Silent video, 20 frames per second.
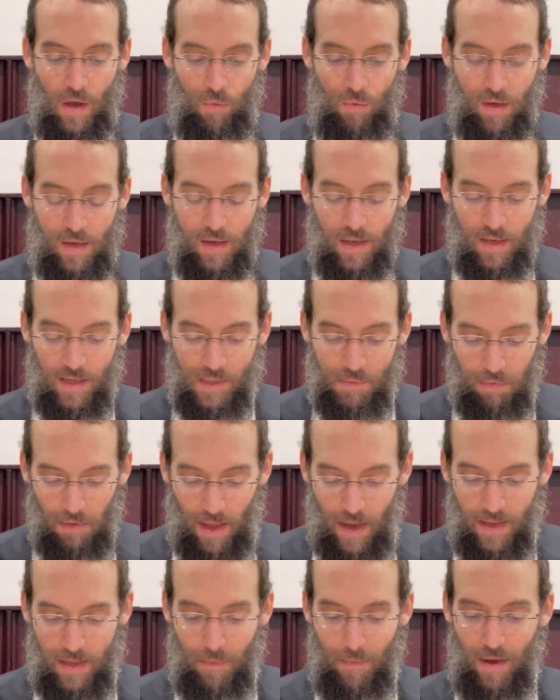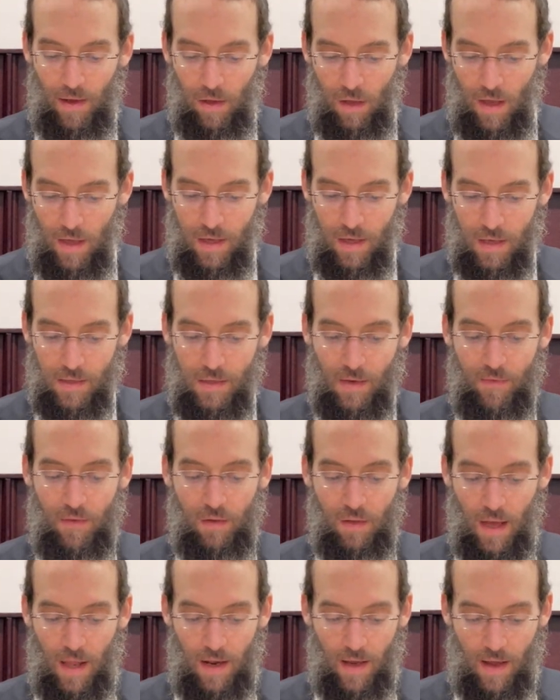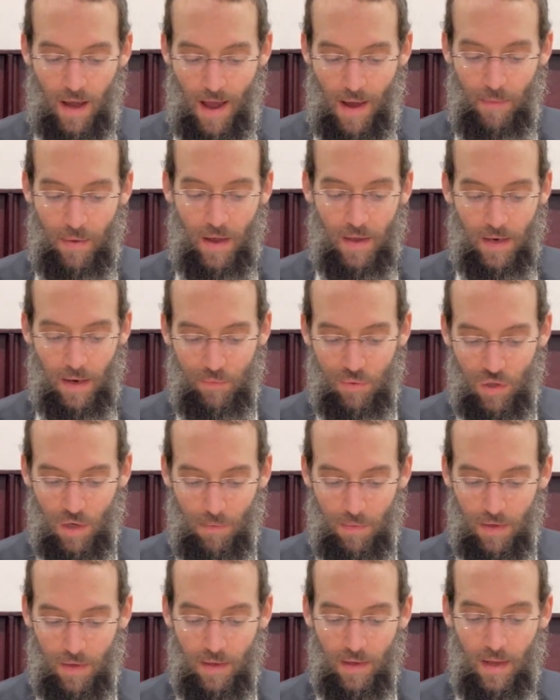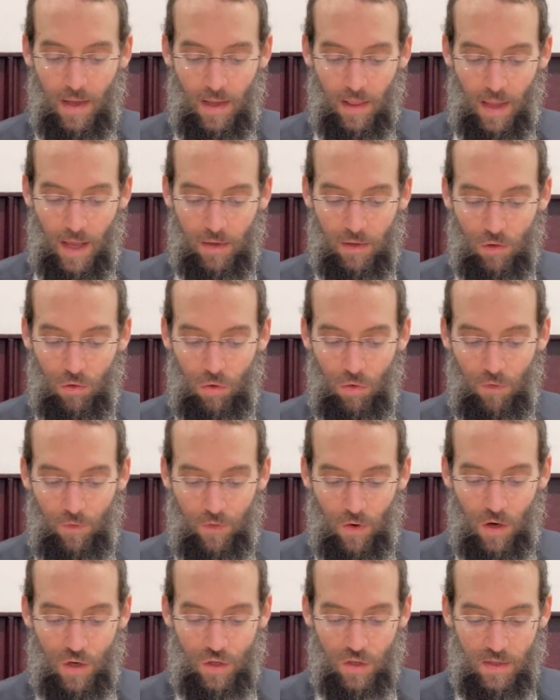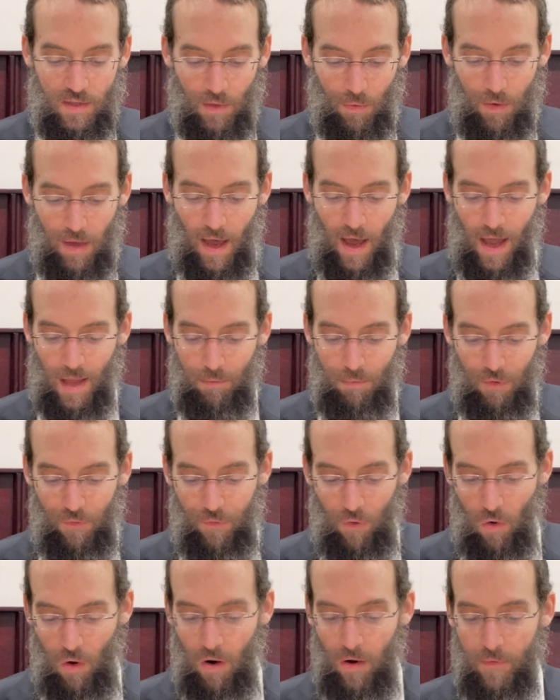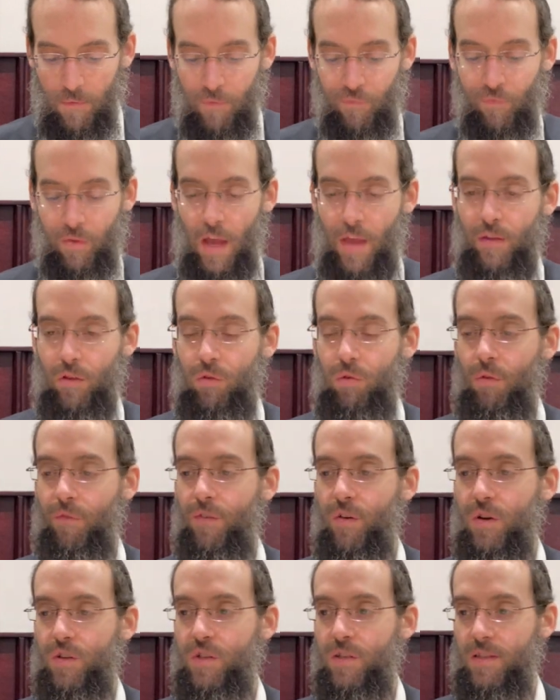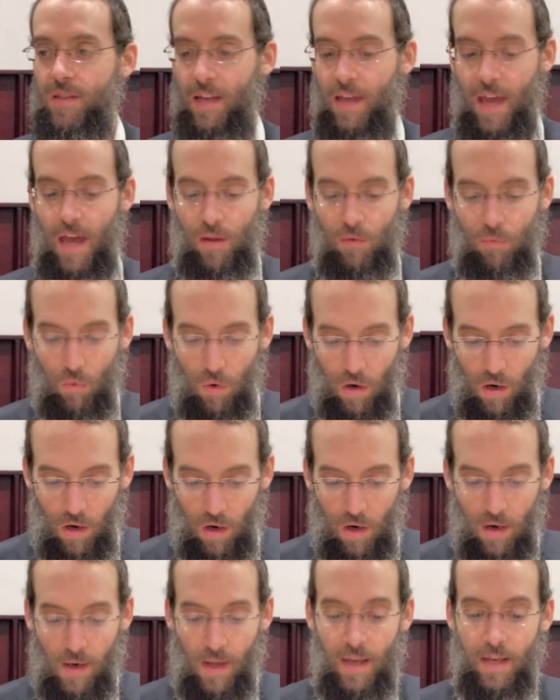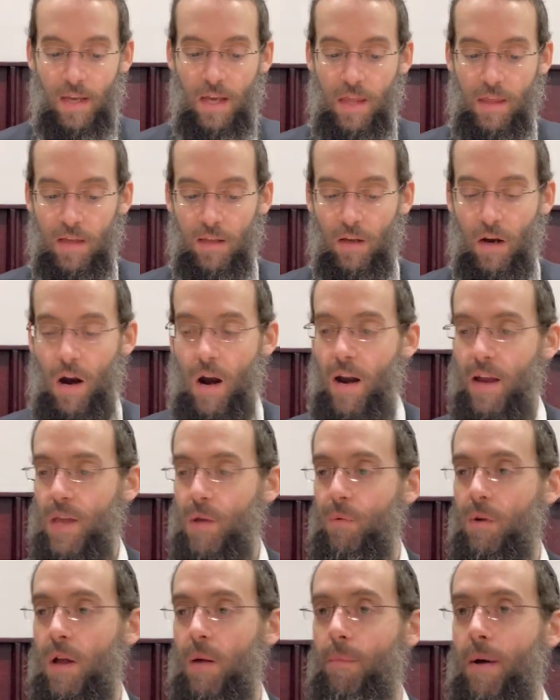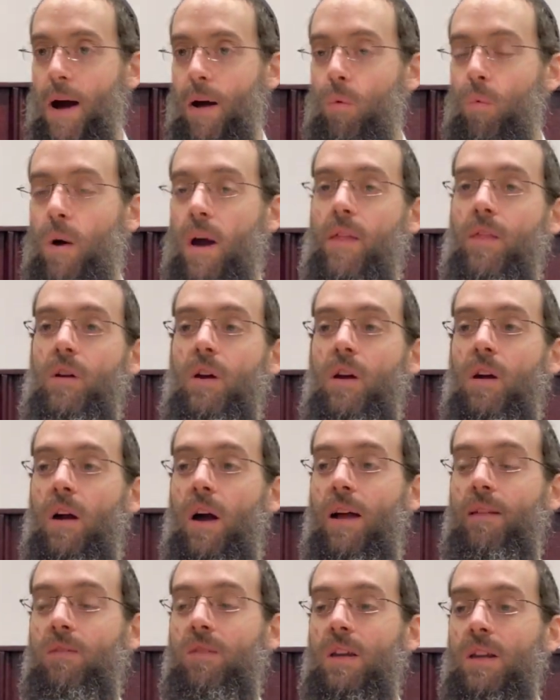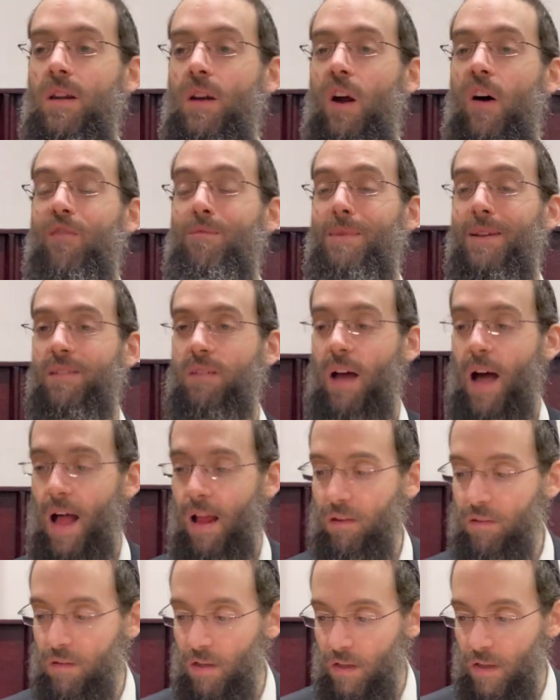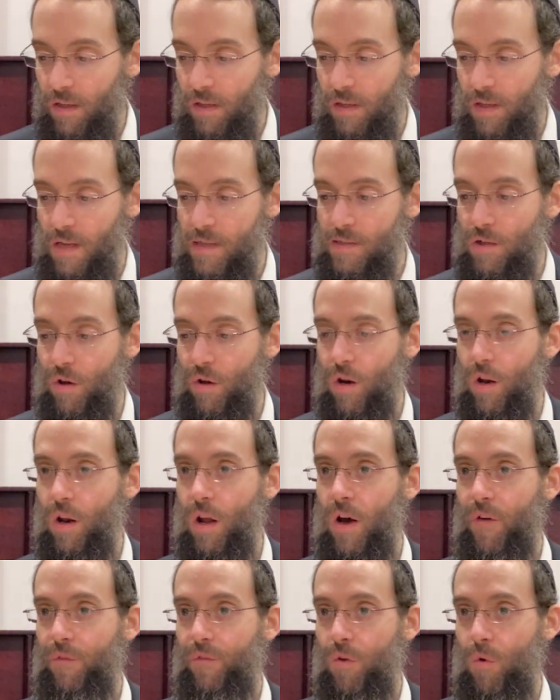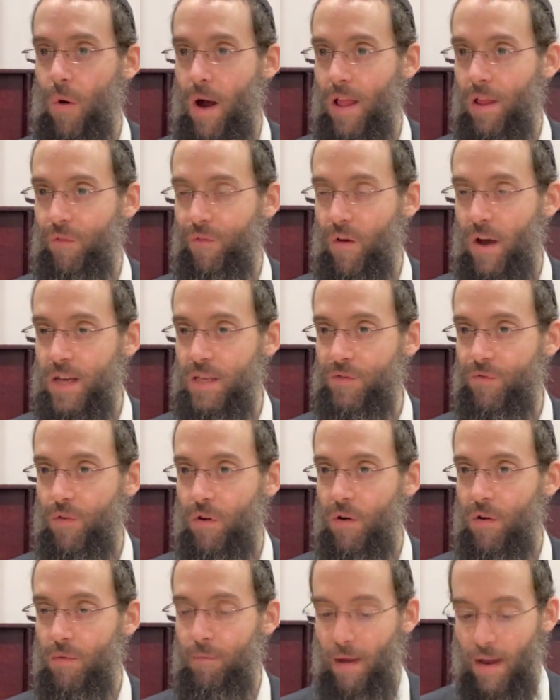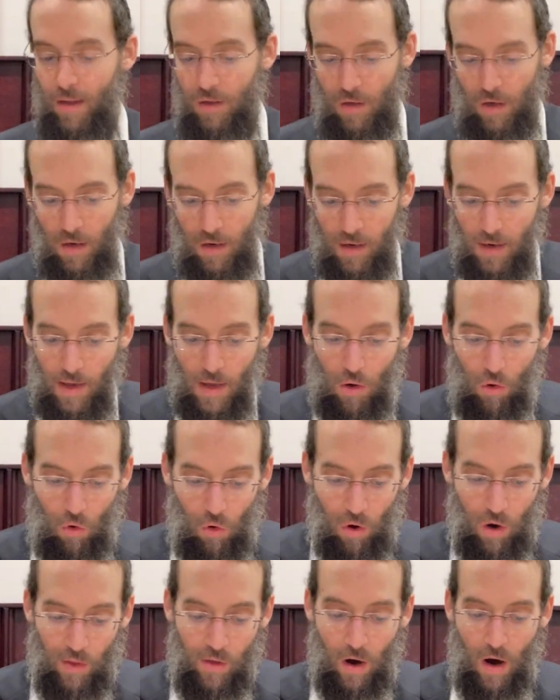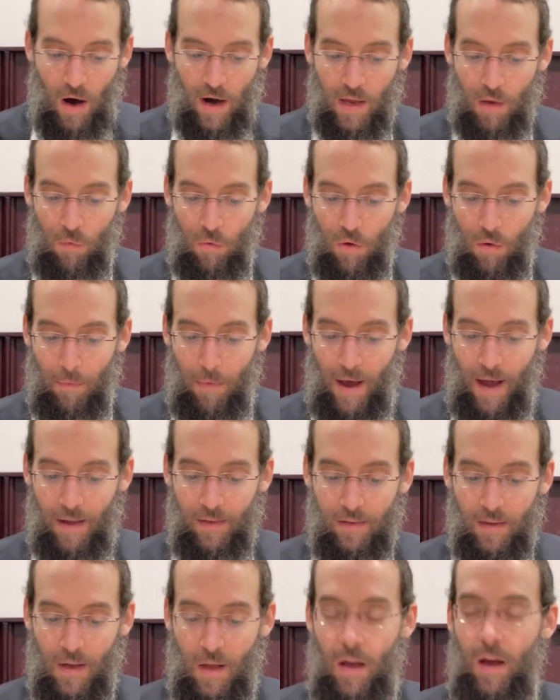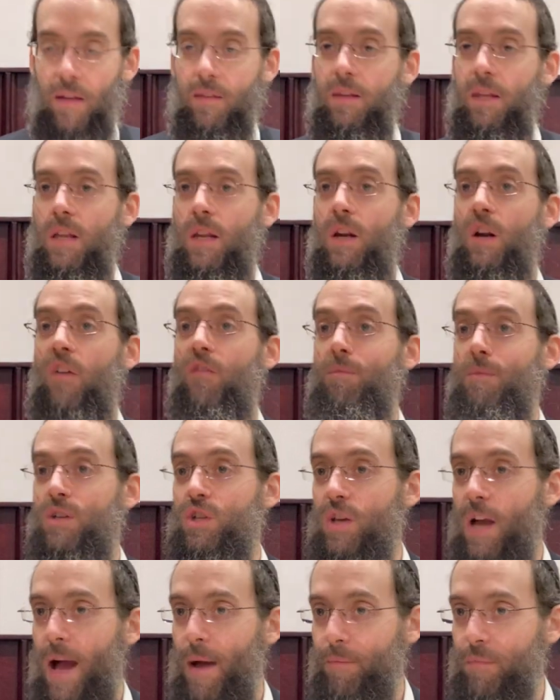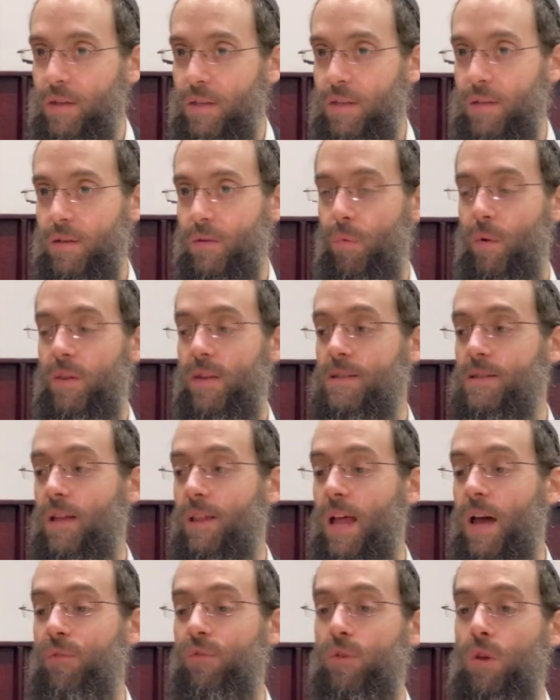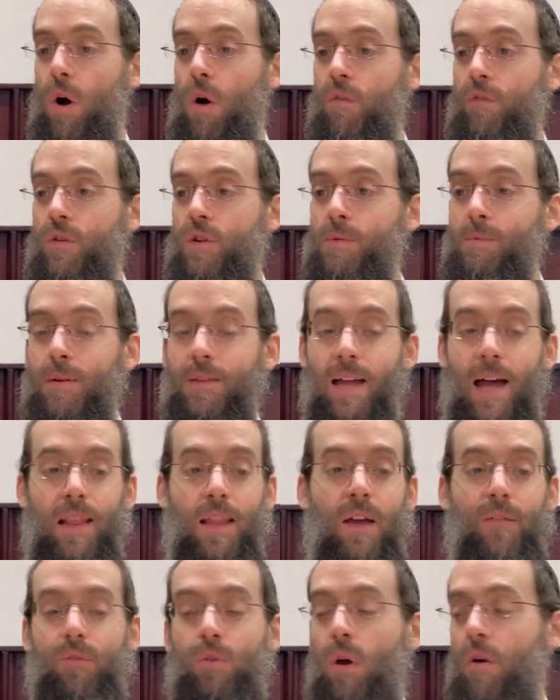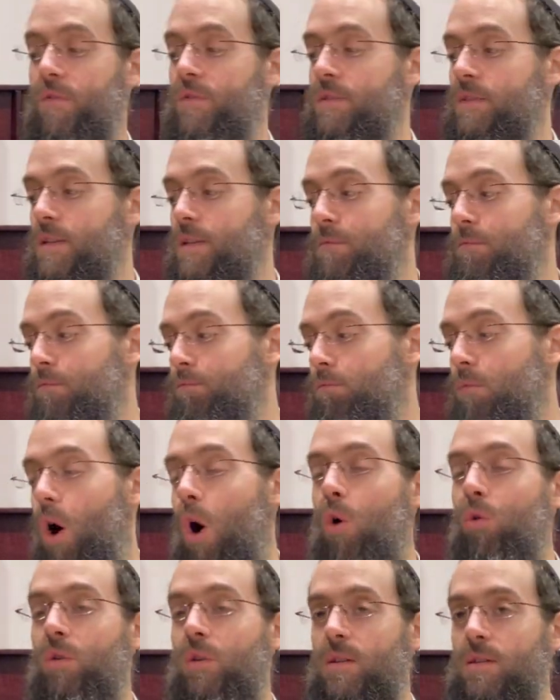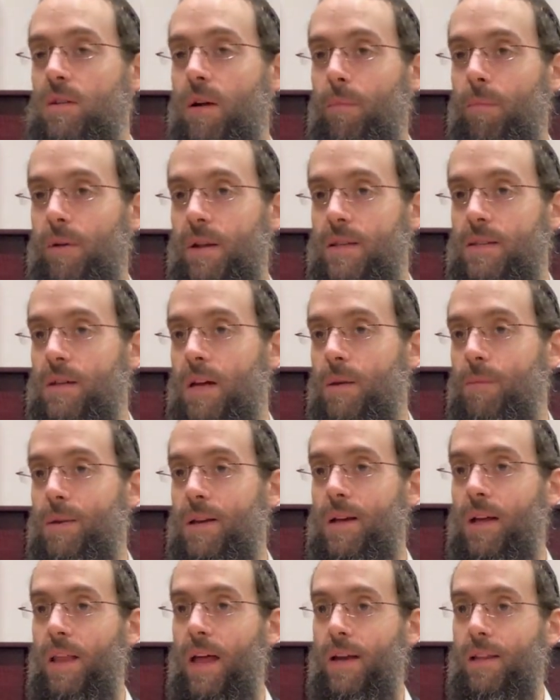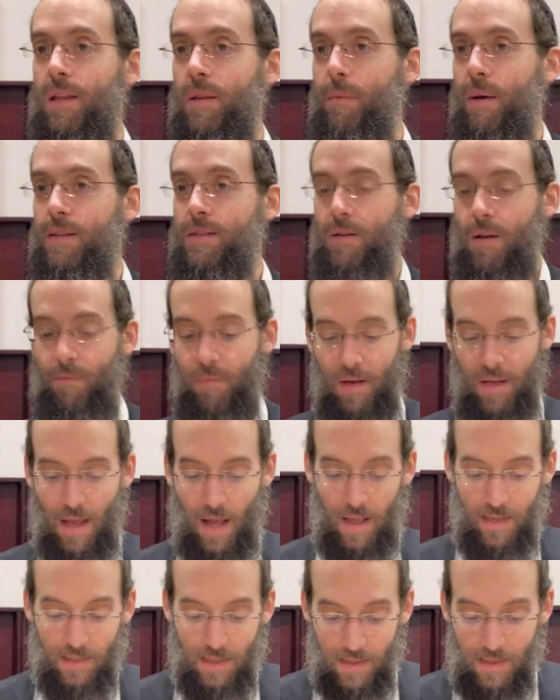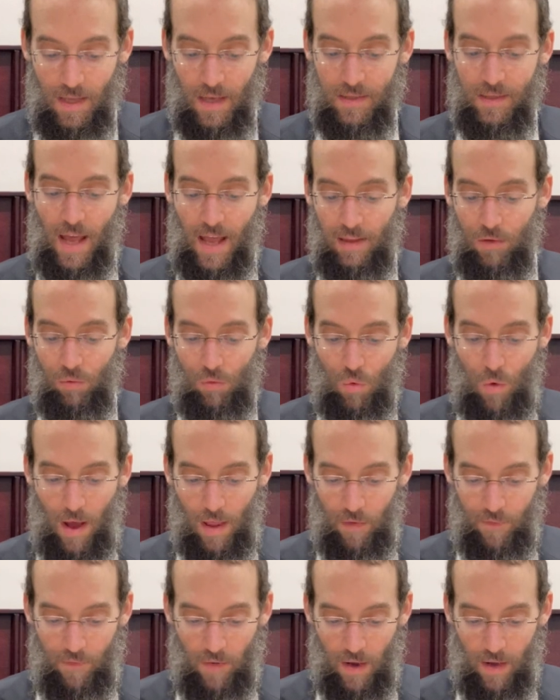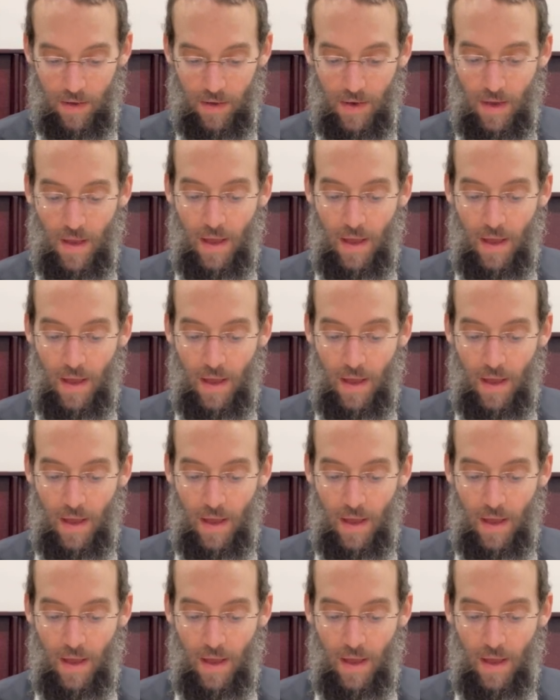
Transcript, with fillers: We can explain the machlokes of the Tanakama and Rab Shimon, like the two versions that we had before. And the two versions again were either they're arguing about whether a dinner of metaltalin is good enough, qualifies for a remainder, or they're arguing about a dinner of mishabdi. When there's a leftovers, but that leftovers is owed to somebody, it's going to be collected by somebody else. Is, does that qualify?